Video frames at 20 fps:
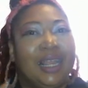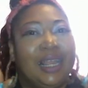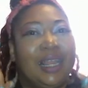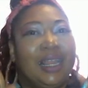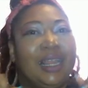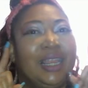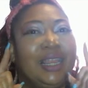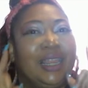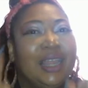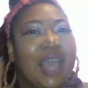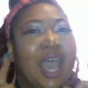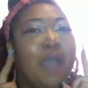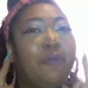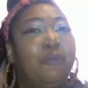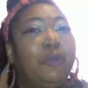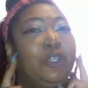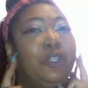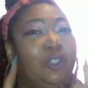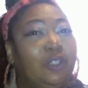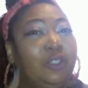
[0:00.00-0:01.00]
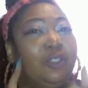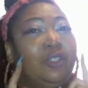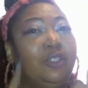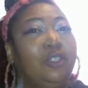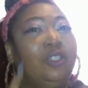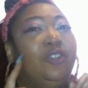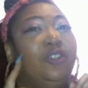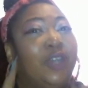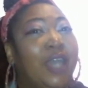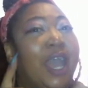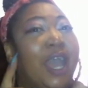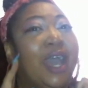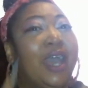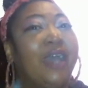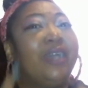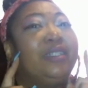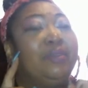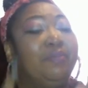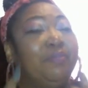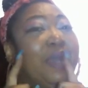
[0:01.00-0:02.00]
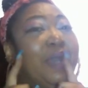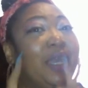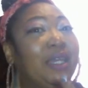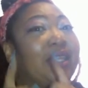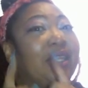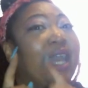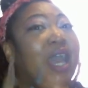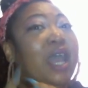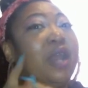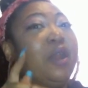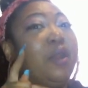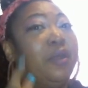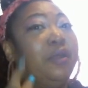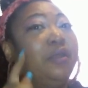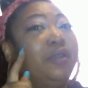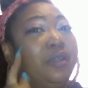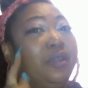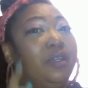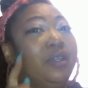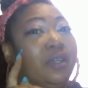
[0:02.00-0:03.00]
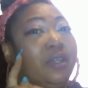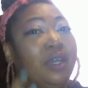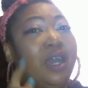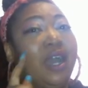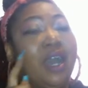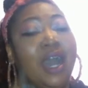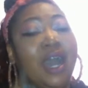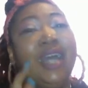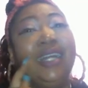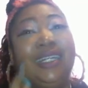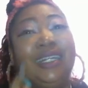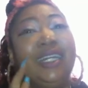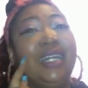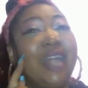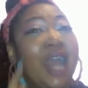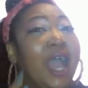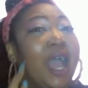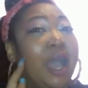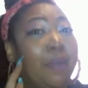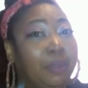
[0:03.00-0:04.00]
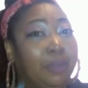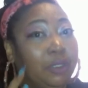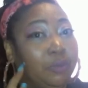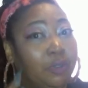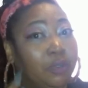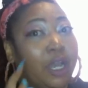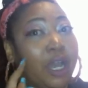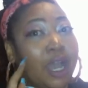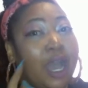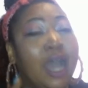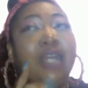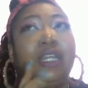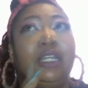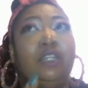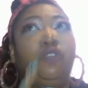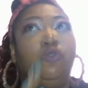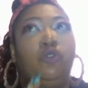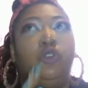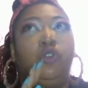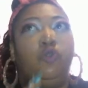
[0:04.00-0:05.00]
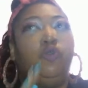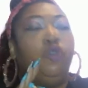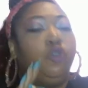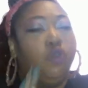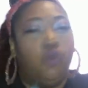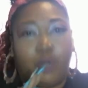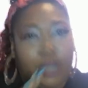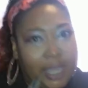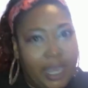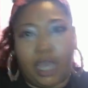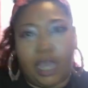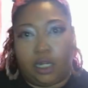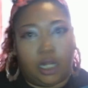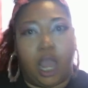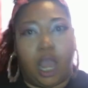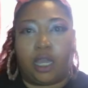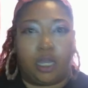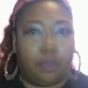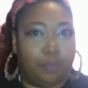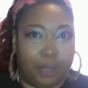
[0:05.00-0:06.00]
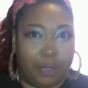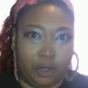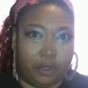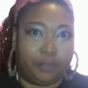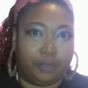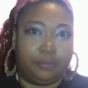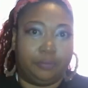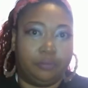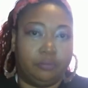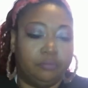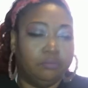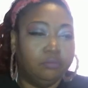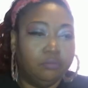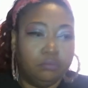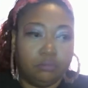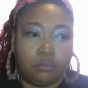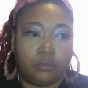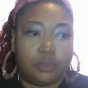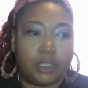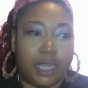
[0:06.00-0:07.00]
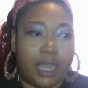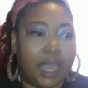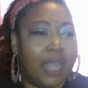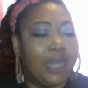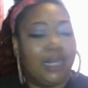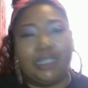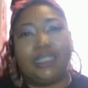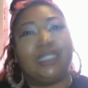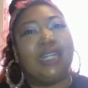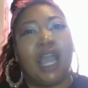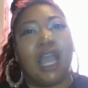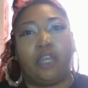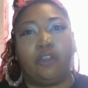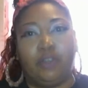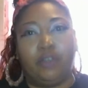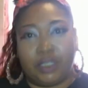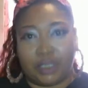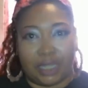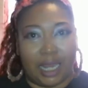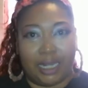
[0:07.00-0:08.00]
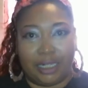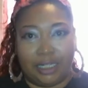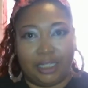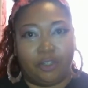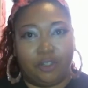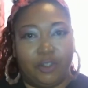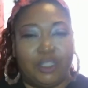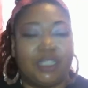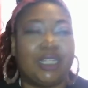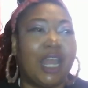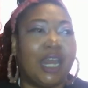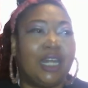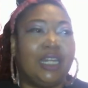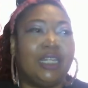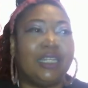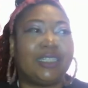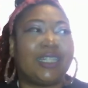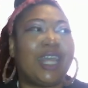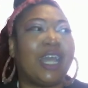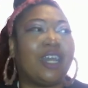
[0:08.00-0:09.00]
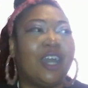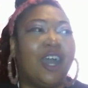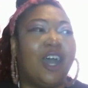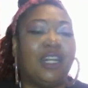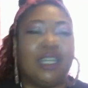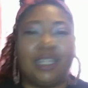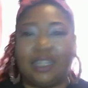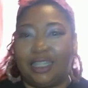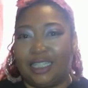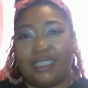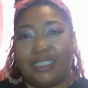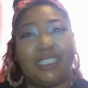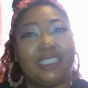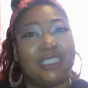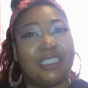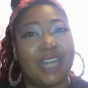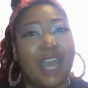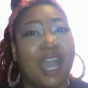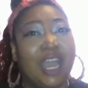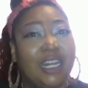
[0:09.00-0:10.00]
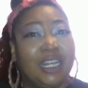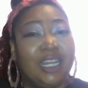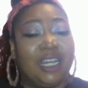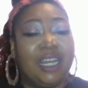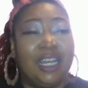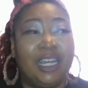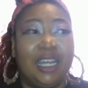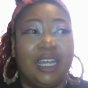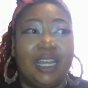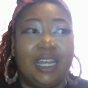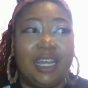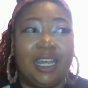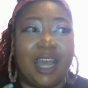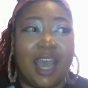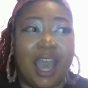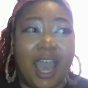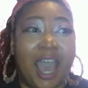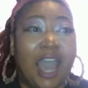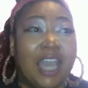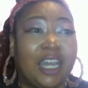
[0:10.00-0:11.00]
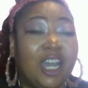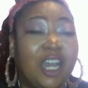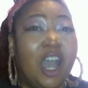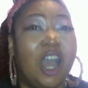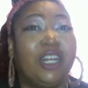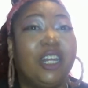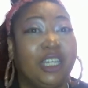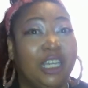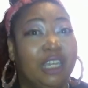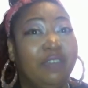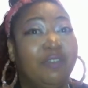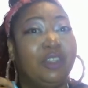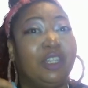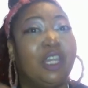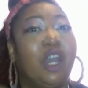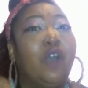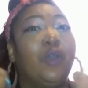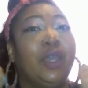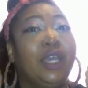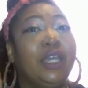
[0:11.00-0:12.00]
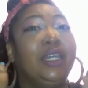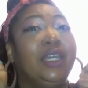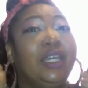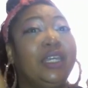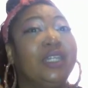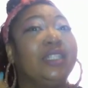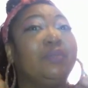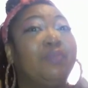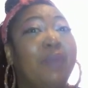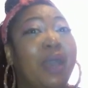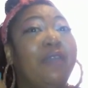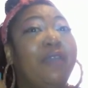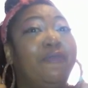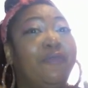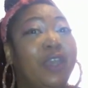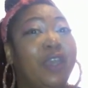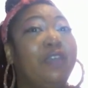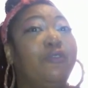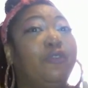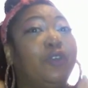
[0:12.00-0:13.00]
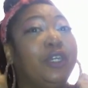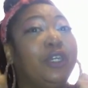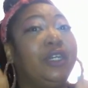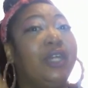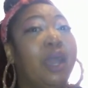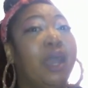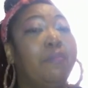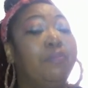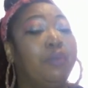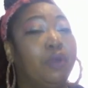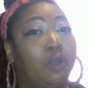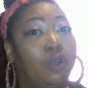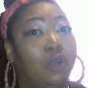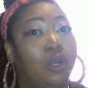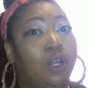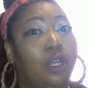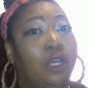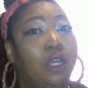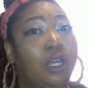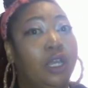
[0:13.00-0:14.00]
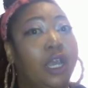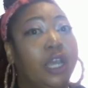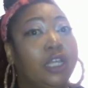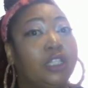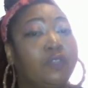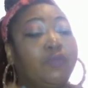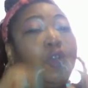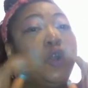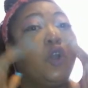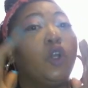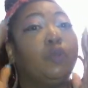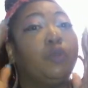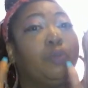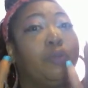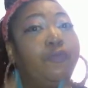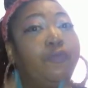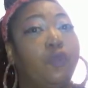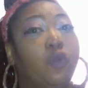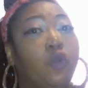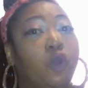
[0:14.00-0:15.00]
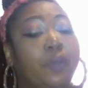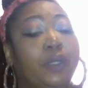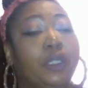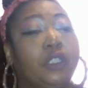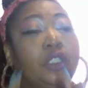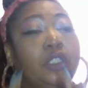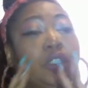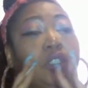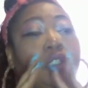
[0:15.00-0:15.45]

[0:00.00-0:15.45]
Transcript: That one, you guys made that undeniable. You can't not compare it. And it's not Grease Lightning. Grease Lightning is iconic. This is not iconic, even though it is my favorite number as far as performance,